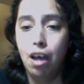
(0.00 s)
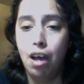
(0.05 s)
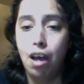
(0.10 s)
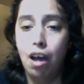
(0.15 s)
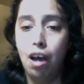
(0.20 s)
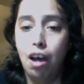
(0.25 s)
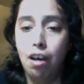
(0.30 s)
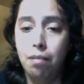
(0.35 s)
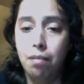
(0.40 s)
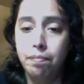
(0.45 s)

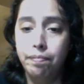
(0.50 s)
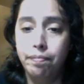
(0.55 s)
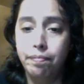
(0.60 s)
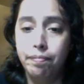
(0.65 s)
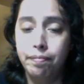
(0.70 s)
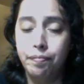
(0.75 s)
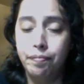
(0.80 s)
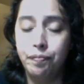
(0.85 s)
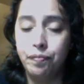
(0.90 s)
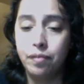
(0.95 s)

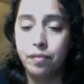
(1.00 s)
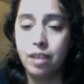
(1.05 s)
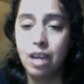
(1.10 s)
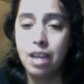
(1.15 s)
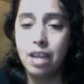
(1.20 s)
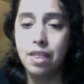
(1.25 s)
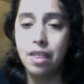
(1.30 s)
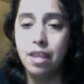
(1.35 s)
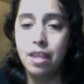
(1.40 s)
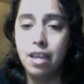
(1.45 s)

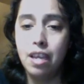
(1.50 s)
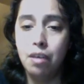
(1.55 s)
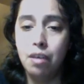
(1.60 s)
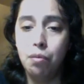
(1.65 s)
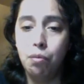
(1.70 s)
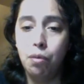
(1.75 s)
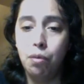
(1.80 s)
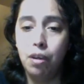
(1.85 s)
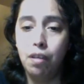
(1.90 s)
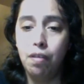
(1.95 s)
I think
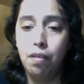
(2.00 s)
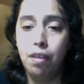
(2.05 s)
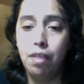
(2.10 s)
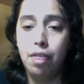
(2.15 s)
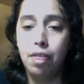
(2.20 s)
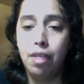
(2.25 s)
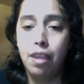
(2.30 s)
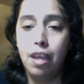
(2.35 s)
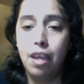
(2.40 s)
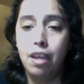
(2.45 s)
one of the
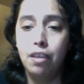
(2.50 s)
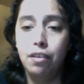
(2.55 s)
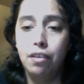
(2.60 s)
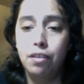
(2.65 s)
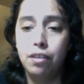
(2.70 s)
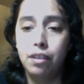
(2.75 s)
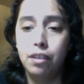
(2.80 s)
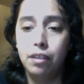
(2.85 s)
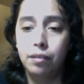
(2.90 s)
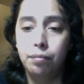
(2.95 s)

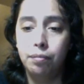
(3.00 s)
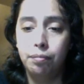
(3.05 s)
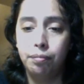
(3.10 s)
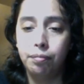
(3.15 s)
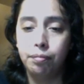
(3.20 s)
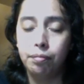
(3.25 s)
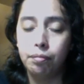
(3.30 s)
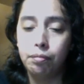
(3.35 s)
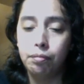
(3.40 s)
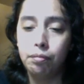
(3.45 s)
things
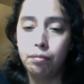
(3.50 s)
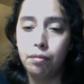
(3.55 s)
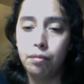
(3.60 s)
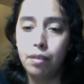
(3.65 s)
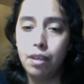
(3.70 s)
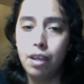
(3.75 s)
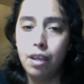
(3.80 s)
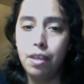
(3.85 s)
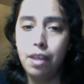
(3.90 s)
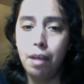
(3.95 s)

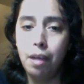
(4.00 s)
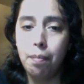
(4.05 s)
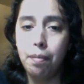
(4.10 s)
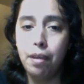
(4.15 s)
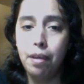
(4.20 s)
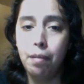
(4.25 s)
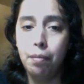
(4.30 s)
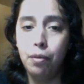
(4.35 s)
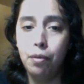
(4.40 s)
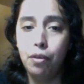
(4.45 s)
that
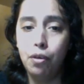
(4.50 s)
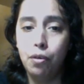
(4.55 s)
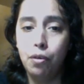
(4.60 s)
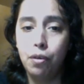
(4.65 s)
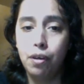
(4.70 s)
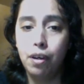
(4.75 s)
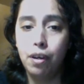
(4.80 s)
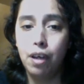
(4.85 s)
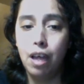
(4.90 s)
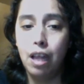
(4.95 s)
people
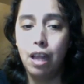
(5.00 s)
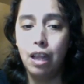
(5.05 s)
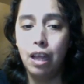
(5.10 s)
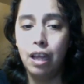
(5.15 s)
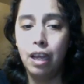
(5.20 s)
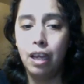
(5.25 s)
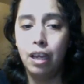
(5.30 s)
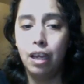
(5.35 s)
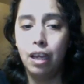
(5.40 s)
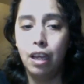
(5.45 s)
don't
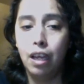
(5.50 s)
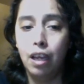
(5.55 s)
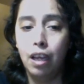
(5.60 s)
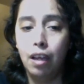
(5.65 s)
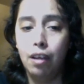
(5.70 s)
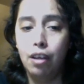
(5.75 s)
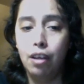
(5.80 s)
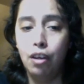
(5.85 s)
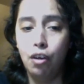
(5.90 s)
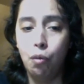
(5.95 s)
like,
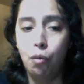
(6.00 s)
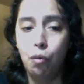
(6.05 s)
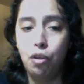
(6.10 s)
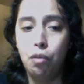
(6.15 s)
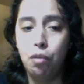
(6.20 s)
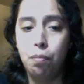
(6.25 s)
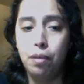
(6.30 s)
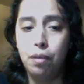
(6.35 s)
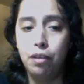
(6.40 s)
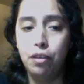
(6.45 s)
when
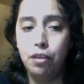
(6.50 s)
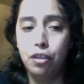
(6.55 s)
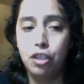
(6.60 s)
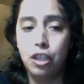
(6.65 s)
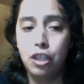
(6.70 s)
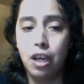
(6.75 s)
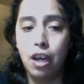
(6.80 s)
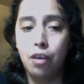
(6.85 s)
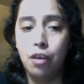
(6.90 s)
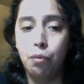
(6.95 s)
you build a
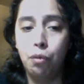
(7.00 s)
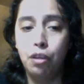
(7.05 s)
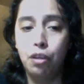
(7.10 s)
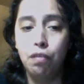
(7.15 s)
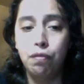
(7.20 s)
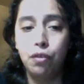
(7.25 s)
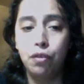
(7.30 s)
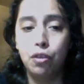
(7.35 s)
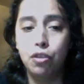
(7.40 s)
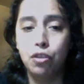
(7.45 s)
channel, when you
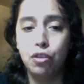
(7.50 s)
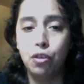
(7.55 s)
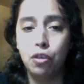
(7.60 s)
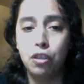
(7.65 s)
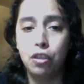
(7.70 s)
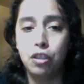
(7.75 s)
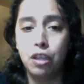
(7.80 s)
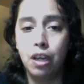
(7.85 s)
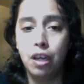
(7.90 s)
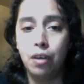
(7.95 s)
first start a
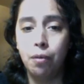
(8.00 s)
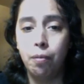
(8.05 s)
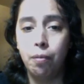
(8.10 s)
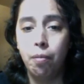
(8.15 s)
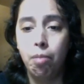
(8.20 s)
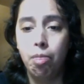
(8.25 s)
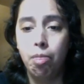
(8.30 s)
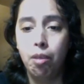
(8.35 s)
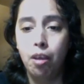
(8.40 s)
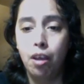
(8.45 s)
channel,
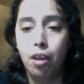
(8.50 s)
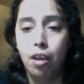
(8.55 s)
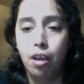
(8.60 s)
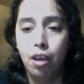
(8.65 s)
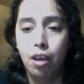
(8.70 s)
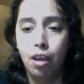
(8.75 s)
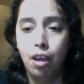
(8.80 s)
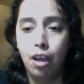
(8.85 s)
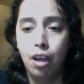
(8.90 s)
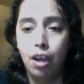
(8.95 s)

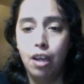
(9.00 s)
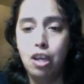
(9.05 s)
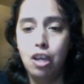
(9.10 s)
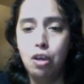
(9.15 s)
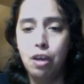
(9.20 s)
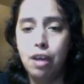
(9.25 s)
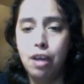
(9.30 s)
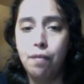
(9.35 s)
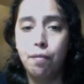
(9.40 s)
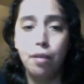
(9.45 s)
you
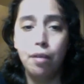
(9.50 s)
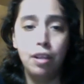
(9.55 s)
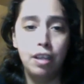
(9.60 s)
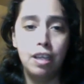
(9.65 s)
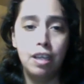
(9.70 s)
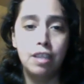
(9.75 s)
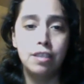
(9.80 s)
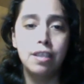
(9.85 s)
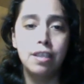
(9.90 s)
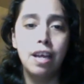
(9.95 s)
get really
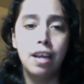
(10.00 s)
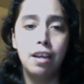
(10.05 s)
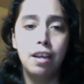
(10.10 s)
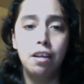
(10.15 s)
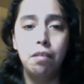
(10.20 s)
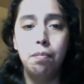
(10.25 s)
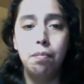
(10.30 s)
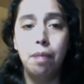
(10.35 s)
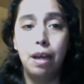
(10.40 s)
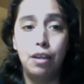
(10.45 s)
excited
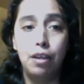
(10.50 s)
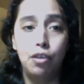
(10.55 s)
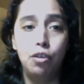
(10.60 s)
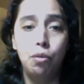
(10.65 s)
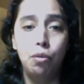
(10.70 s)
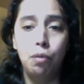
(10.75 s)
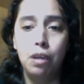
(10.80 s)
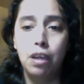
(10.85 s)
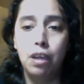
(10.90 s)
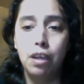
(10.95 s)
by
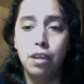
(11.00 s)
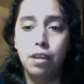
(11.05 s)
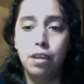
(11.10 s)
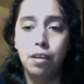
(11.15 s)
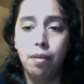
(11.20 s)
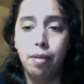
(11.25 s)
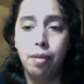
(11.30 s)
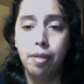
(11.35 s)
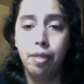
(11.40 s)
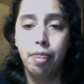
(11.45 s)
doing it.
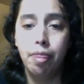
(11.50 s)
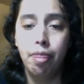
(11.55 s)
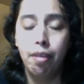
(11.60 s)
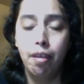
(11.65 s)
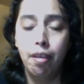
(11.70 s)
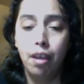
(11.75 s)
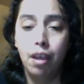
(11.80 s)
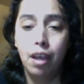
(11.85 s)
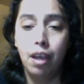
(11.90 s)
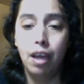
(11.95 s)

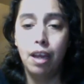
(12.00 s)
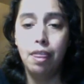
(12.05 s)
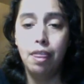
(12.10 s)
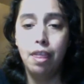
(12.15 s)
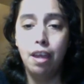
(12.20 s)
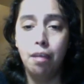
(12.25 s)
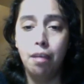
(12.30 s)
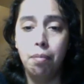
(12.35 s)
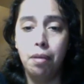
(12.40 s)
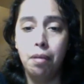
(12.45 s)
I
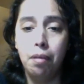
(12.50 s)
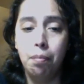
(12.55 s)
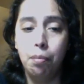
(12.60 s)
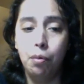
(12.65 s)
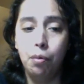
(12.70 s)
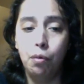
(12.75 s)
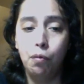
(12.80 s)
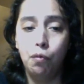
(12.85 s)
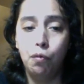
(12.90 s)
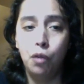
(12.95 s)
think
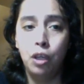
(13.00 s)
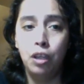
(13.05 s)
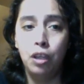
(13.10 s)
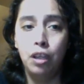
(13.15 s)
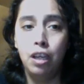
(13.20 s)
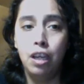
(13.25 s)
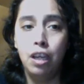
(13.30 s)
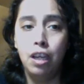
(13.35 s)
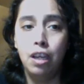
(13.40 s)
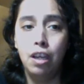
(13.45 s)
people
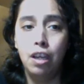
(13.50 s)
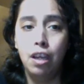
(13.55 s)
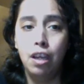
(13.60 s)
really